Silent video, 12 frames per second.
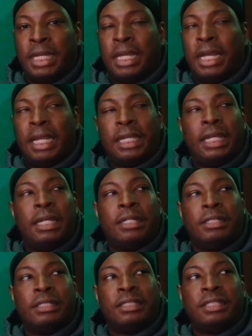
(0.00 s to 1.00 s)
I can't
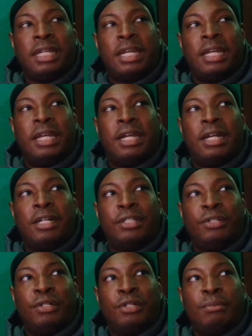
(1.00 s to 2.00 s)
understand how
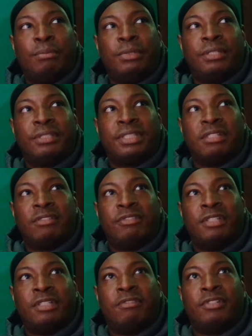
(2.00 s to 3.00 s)
you open yourself
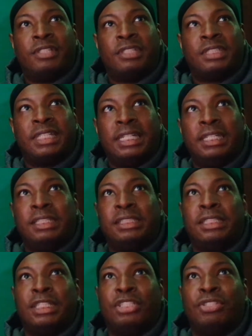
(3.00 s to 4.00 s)
up for things
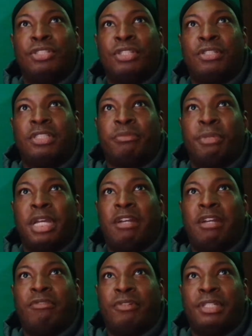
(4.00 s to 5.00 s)
that you know is
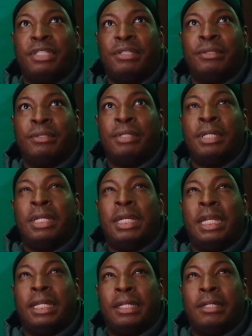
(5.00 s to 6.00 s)
bad for you,
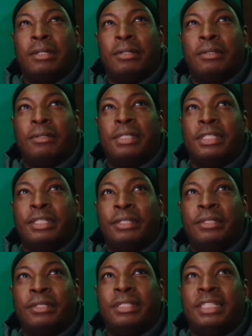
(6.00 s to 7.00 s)
and you go and
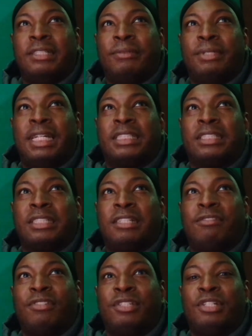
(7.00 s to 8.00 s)
deal with that
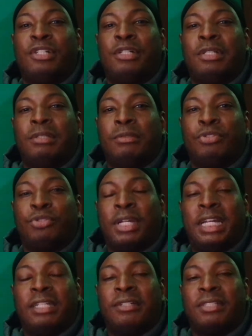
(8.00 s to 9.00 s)
stuff. You go and
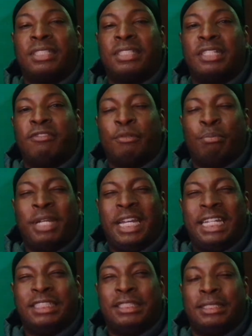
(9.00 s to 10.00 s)
drain yourself of
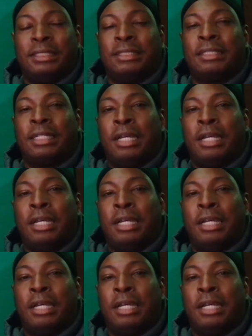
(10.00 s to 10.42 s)
patience,